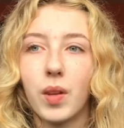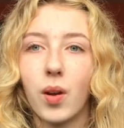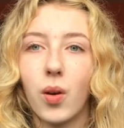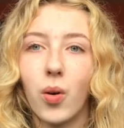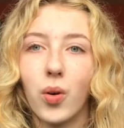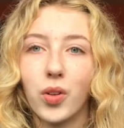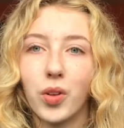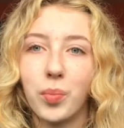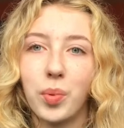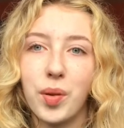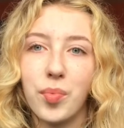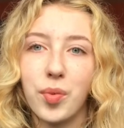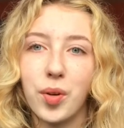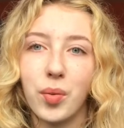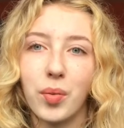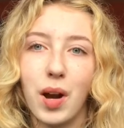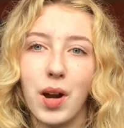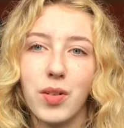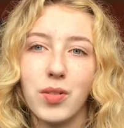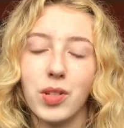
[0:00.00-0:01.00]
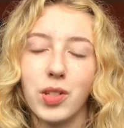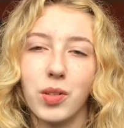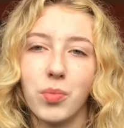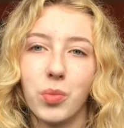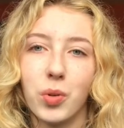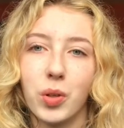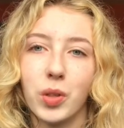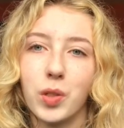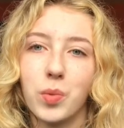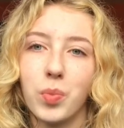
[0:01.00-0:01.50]
older people around you, the
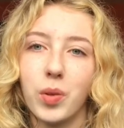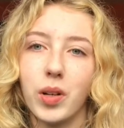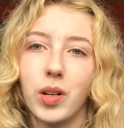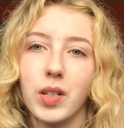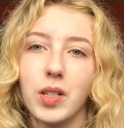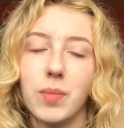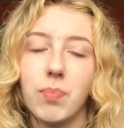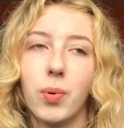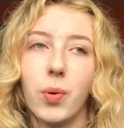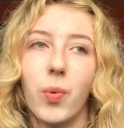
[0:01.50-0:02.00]
more experienced.